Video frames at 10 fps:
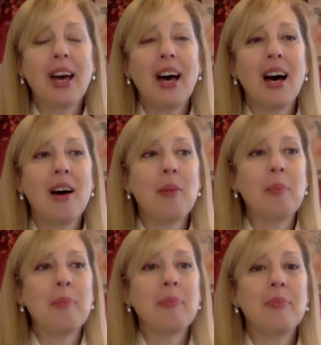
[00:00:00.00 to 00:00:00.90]

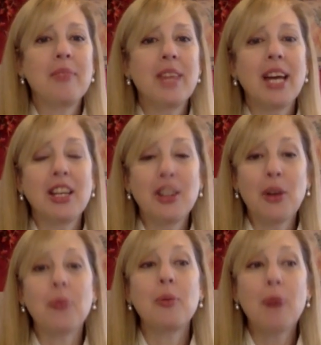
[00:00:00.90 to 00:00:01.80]
that, you
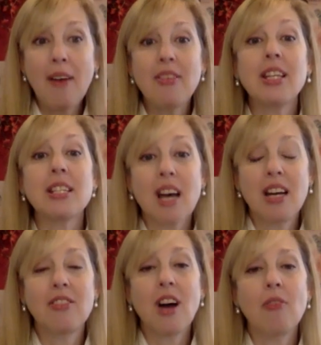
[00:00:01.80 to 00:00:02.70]
know, we were having this kind
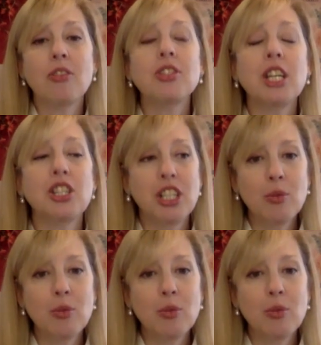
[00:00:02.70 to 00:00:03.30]
of conversation.